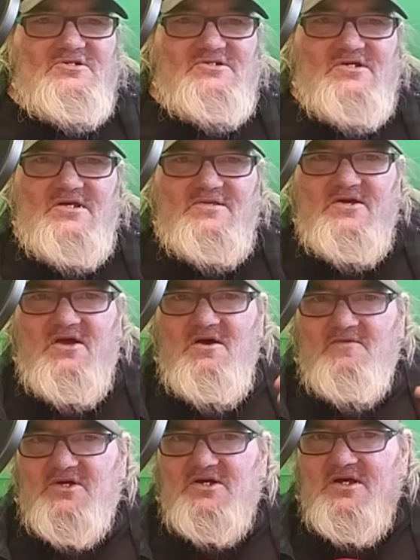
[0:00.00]
Say they
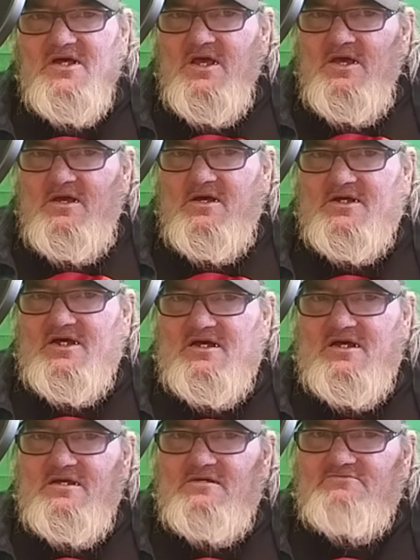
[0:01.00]
have a,
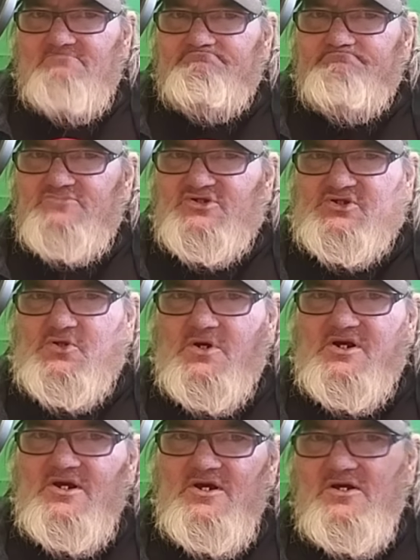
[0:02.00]
a
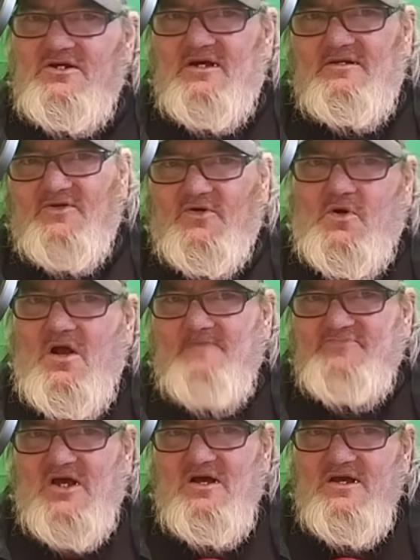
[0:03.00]
short haircut and
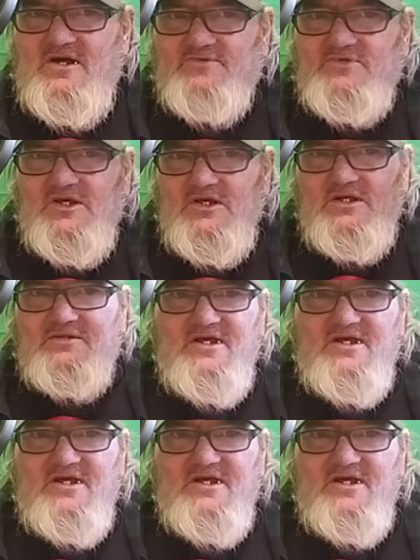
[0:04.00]
cropped high on the head.